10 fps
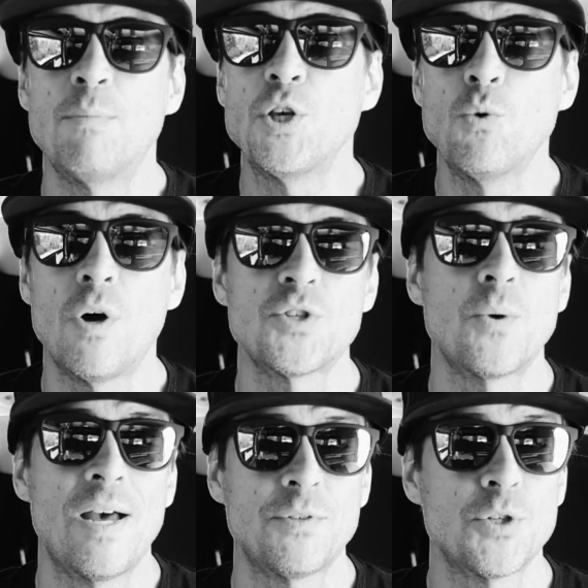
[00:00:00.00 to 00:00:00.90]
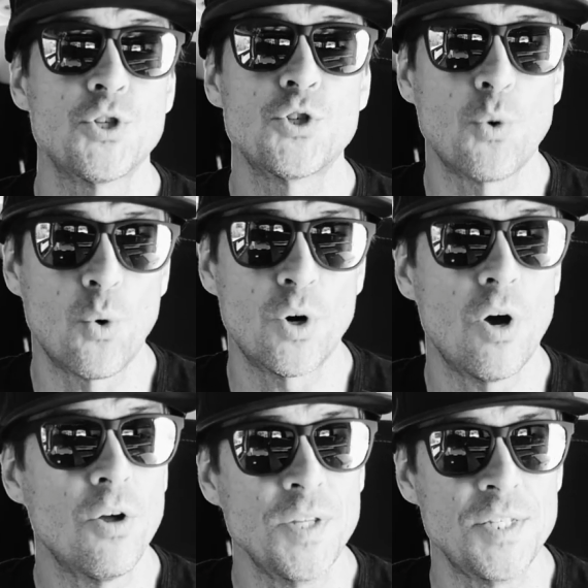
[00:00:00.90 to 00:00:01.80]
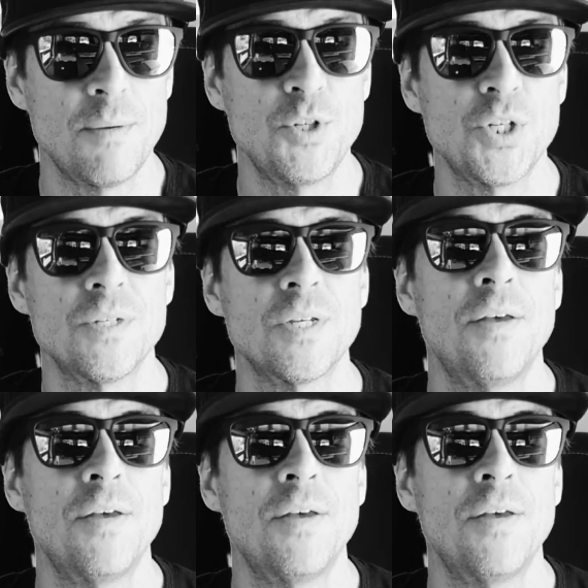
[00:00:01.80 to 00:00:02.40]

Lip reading: but you also have to store all these images.